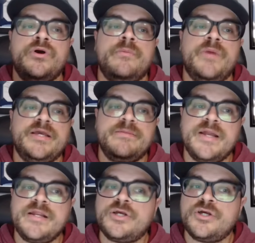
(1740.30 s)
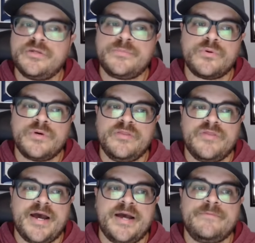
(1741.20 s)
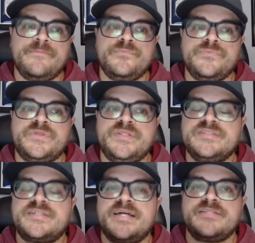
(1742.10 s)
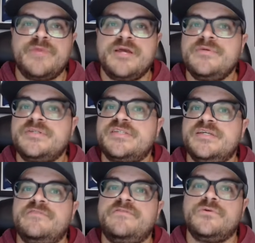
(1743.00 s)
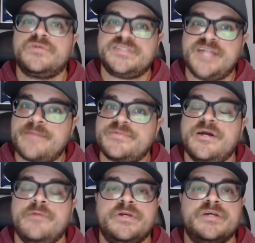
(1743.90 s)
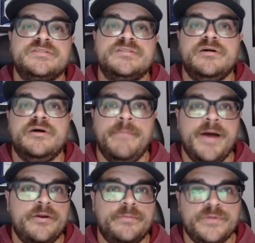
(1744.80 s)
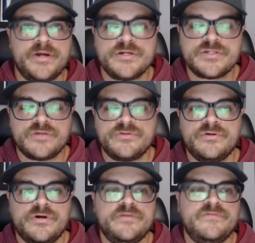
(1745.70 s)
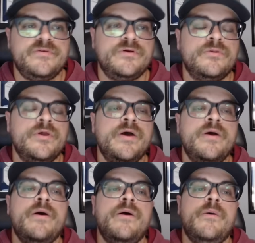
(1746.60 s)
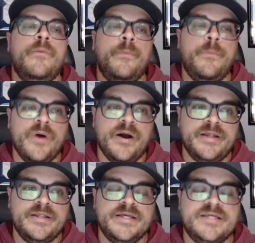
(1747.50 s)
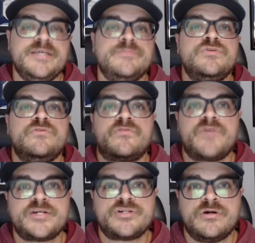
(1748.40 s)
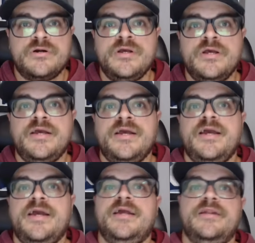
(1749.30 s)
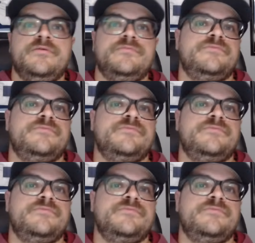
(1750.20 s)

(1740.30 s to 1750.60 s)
But he made a good point that these guys may be seeing fewer snaps now because the amount of players on the field, but it keeps you fresher. And